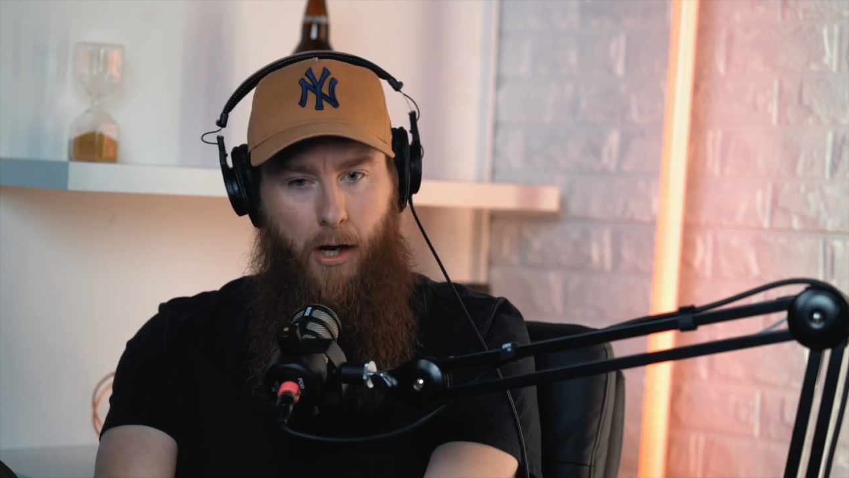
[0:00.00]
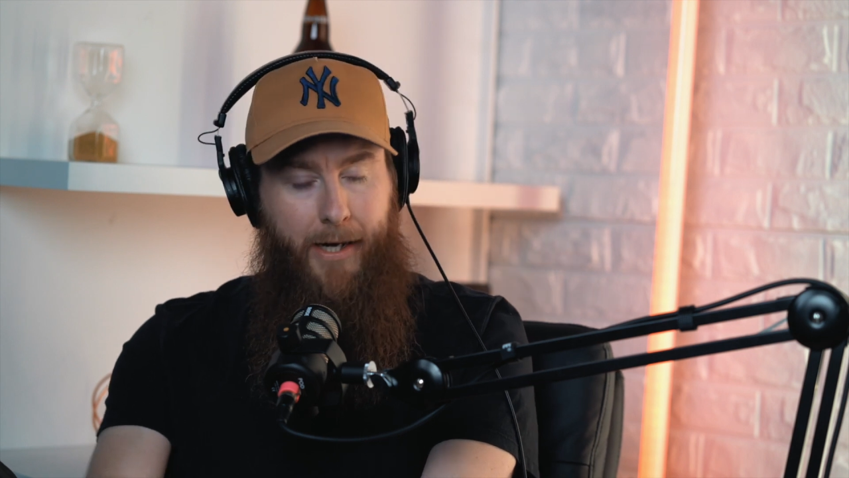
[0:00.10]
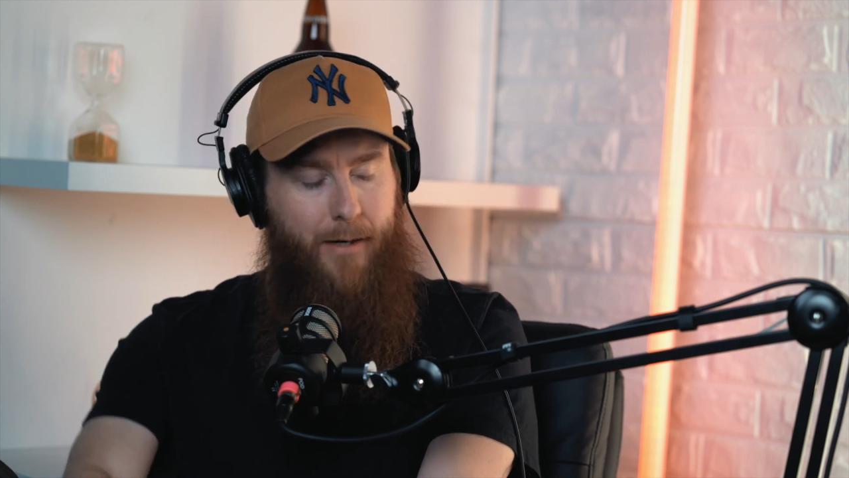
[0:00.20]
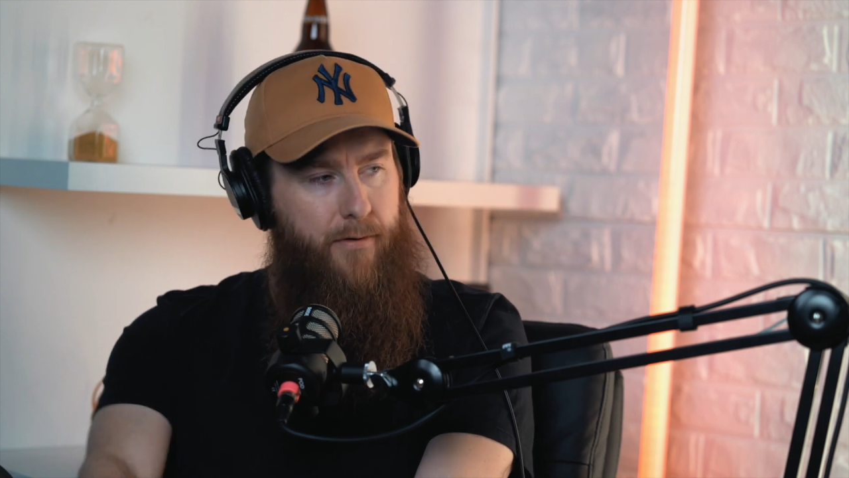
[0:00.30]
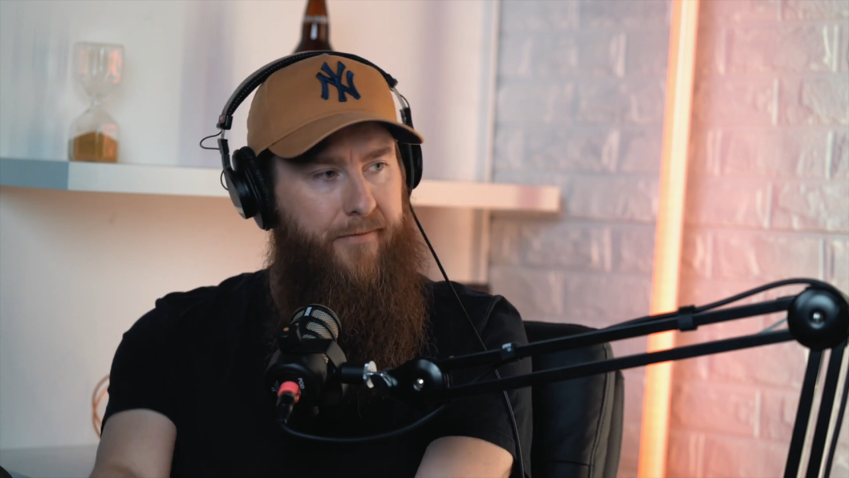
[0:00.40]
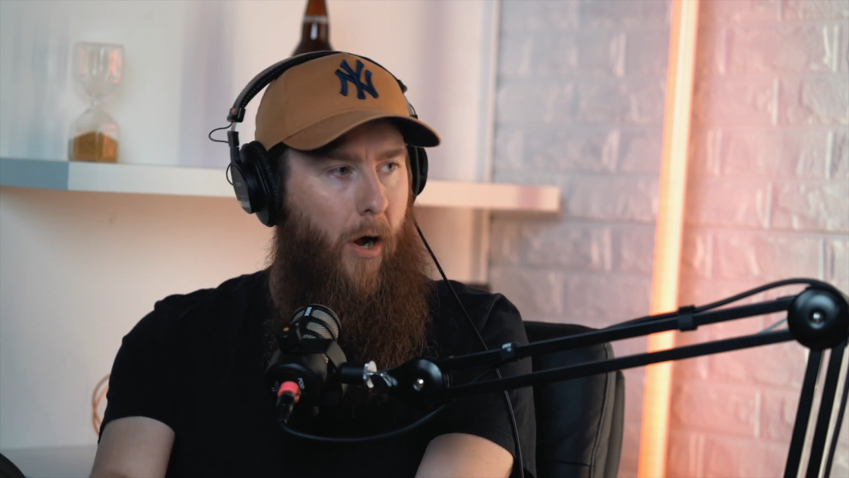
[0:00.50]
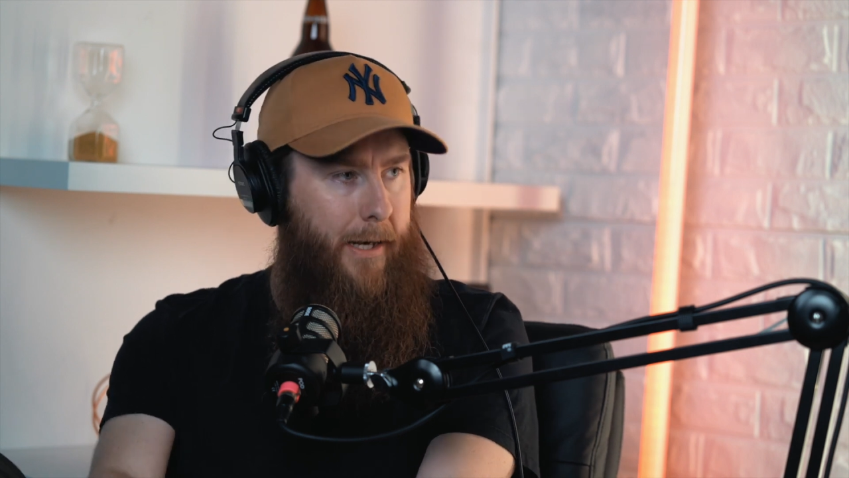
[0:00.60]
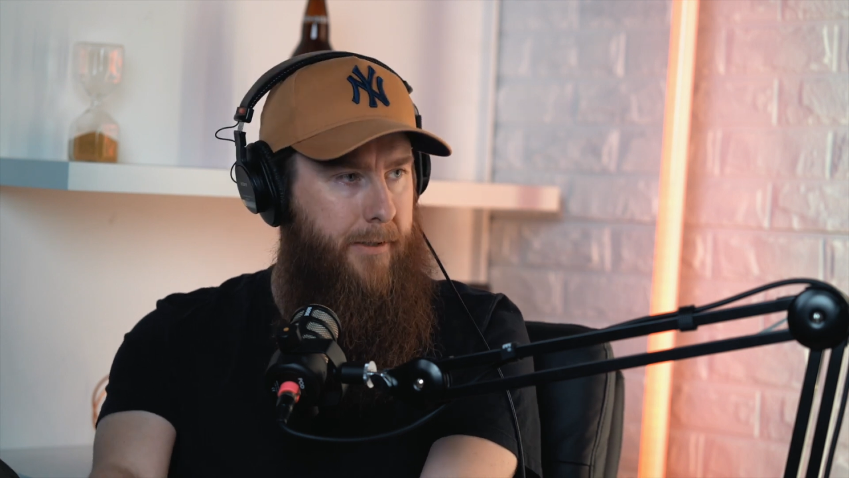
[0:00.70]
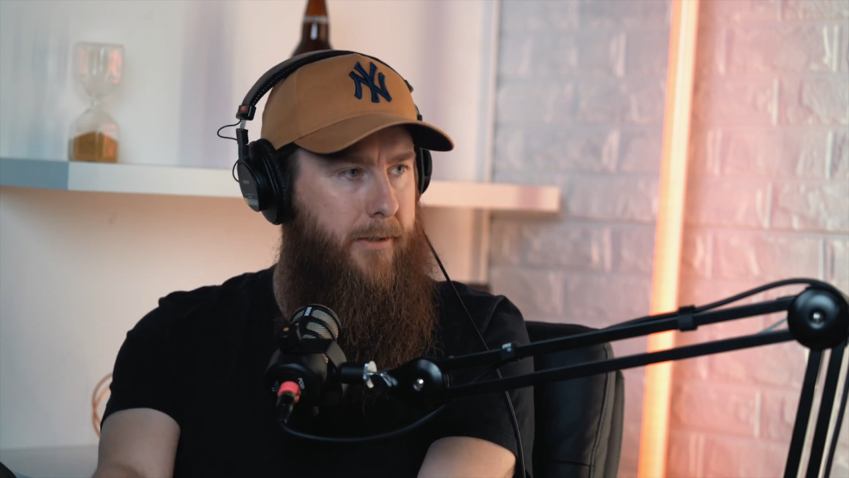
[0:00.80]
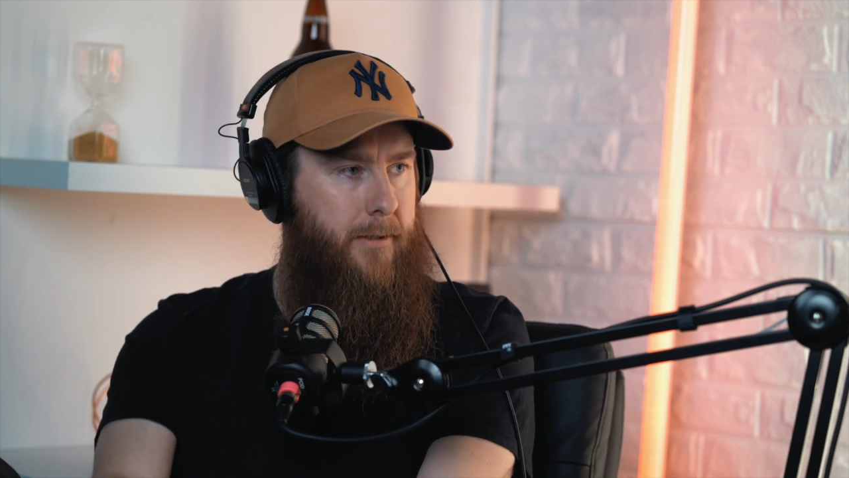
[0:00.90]
I can
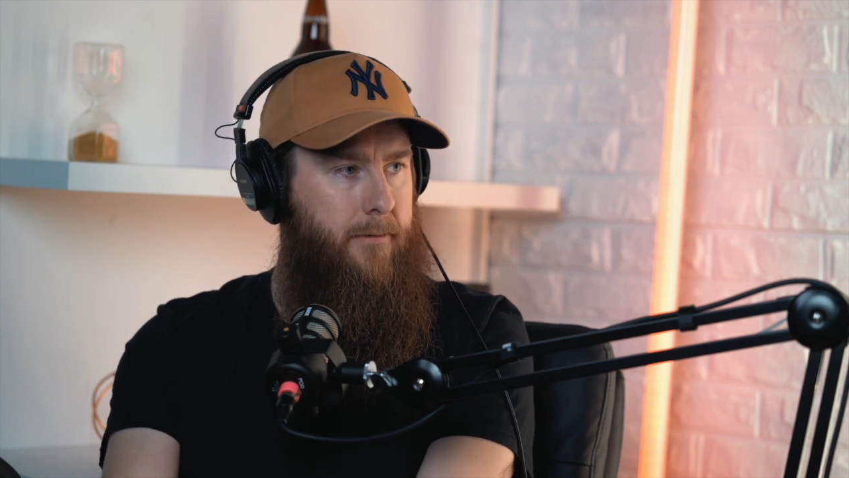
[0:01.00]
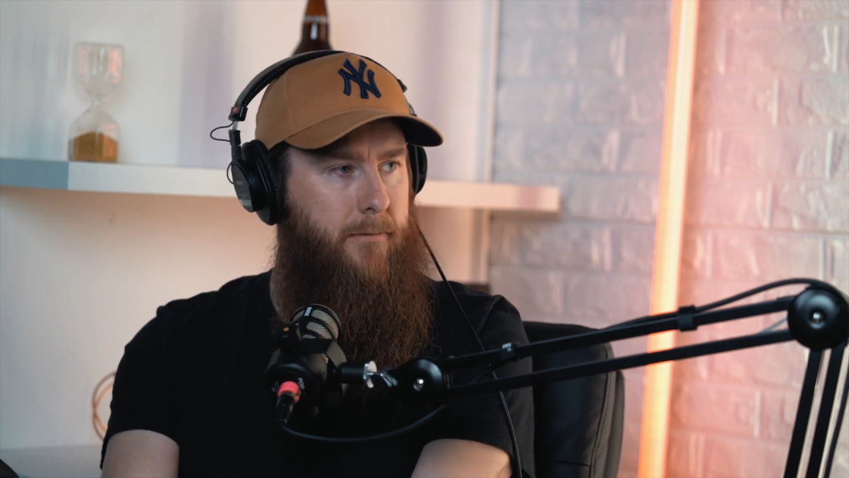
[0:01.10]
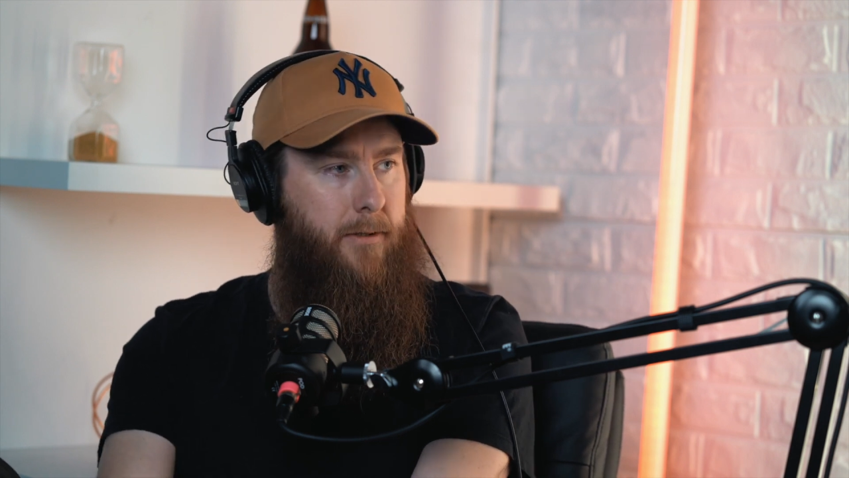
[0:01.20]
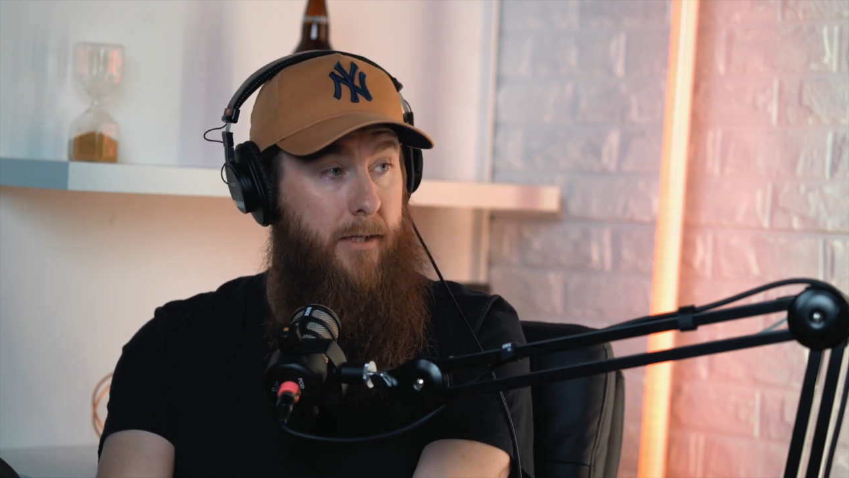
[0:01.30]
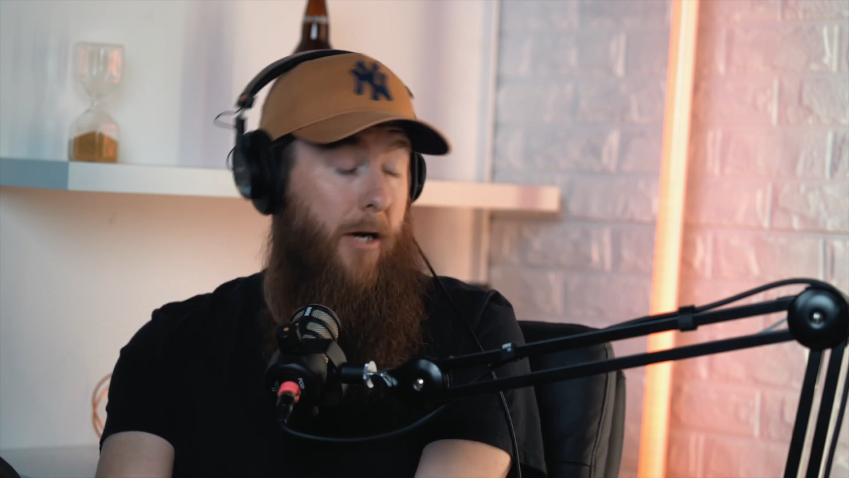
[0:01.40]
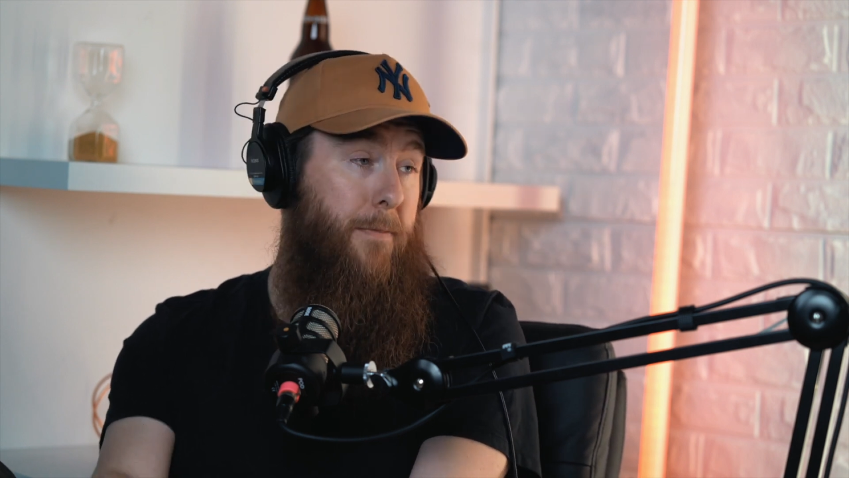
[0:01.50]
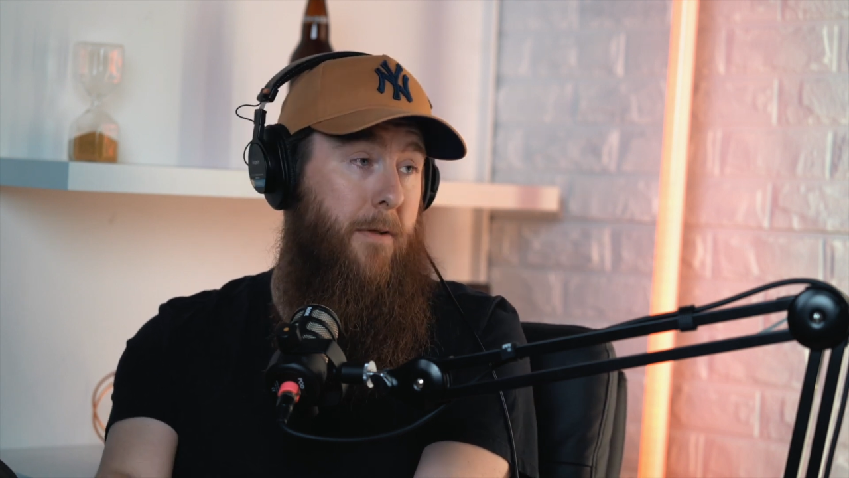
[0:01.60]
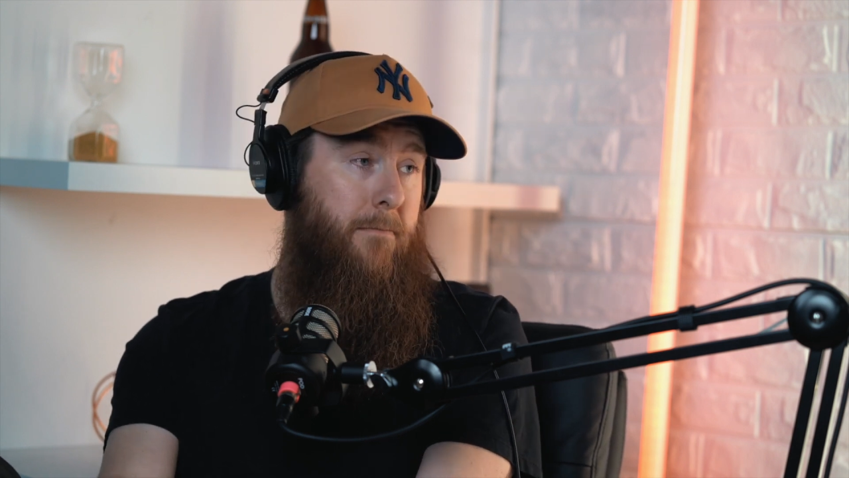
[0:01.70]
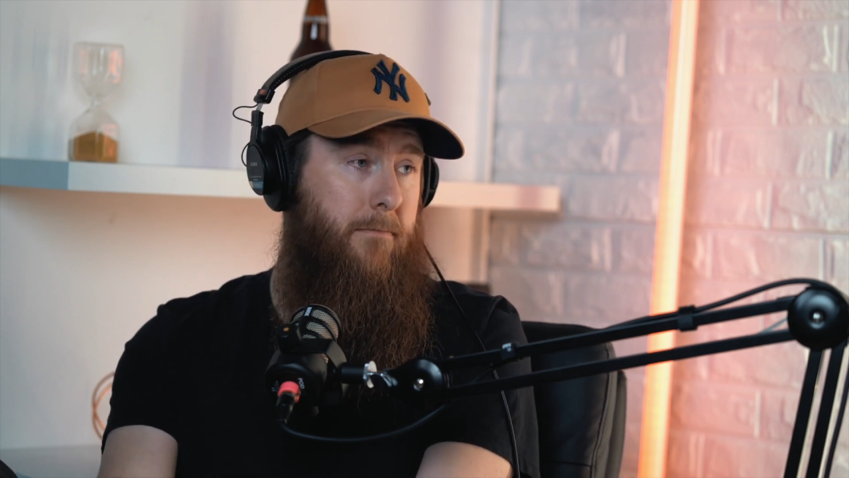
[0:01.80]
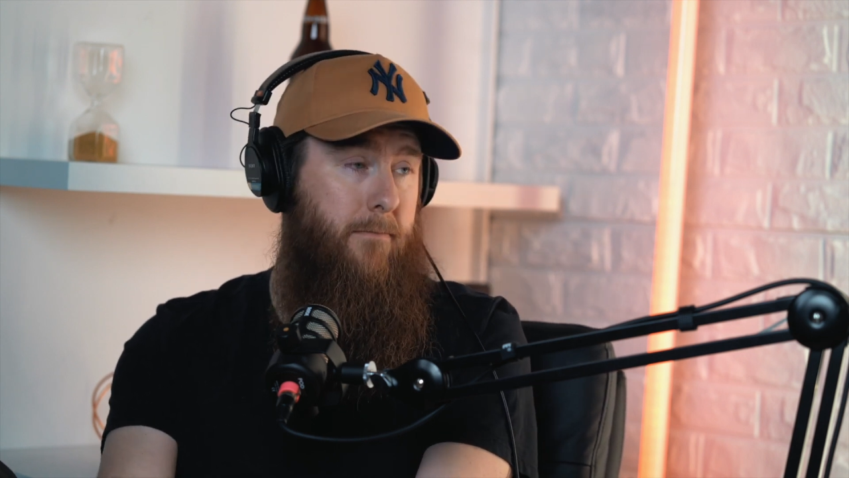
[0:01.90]
provide to, to help
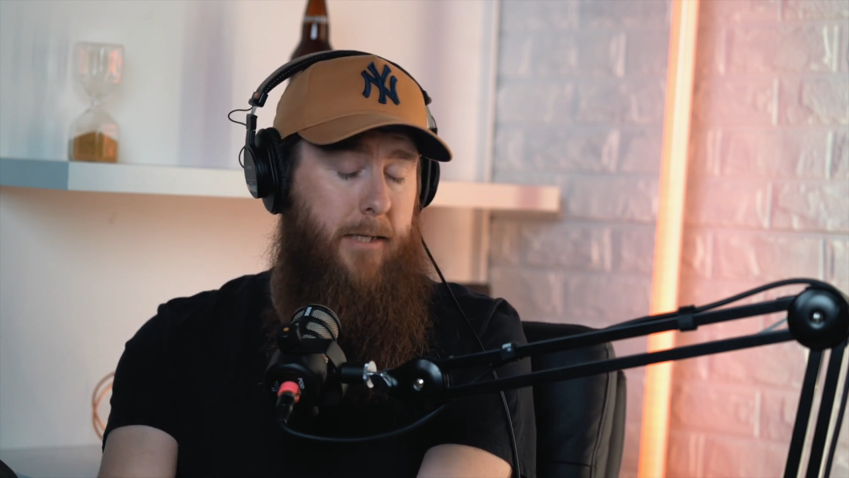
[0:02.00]
them.